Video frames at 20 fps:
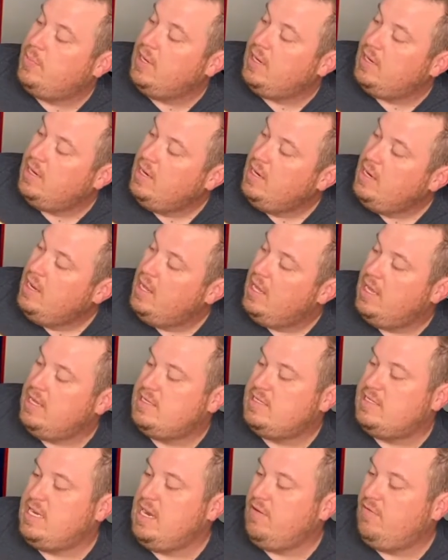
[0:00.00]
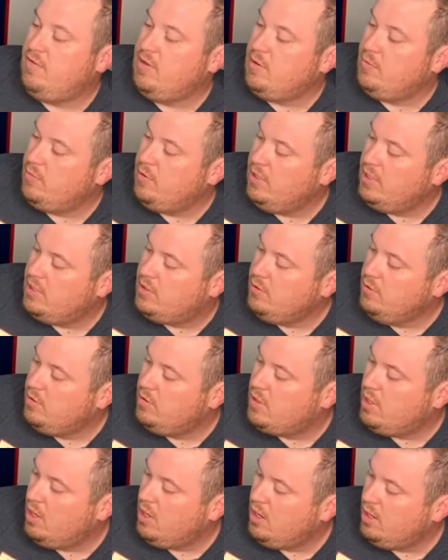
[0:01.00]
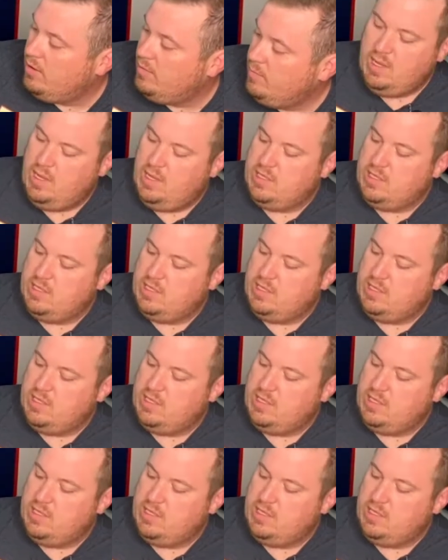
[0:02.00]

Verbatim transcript: But that's definitely a really cool card.